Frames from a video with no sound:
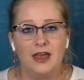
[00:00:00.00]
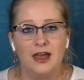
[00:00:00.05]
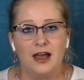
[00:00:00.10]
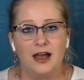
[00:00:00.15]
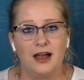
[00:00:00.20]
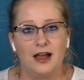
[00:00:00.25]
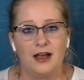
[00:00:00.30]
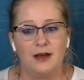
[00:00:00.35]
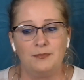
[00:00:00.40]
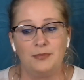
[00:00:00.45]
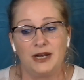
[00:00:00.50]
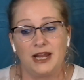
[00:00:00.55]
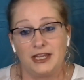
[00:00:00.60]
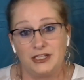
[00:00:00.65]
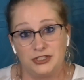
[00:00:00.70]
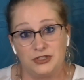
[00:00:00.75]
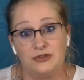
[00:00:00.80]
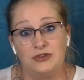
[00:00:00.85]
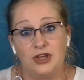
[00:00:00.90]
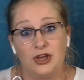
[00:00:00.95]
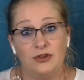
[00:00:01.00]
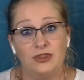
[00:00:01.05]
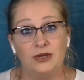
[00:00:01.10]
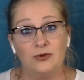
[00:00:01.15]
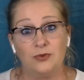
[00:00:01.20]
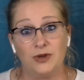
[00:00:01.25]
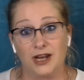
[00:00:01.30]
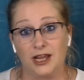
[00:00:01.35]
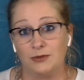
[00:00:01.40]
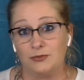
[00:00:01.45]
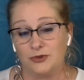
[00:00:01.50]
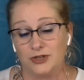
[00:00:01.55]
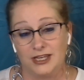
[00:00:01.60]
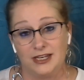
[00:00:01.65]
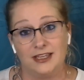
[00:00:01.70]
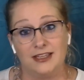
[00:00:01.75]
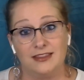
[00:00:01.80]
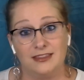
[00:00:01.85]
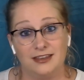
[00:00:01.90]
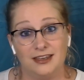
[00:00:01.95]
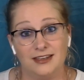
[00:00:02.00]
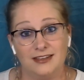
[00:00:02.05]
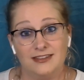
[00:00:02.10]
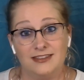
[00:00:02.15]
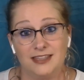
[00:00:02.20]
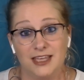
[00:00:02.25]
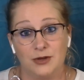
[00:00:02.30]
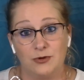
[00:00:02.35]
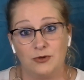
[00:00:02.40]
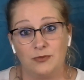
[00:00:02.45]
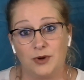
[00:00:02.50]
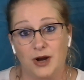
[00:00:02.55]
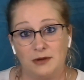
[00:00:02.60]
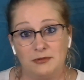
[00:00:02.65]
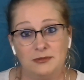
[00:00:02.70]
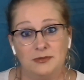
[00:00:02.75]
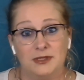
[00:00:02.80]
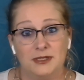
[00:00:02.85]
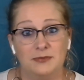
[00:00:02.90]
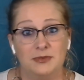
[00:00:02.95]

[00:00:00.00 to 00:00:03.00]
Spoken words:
But I do know that when I'm reading things, they will probably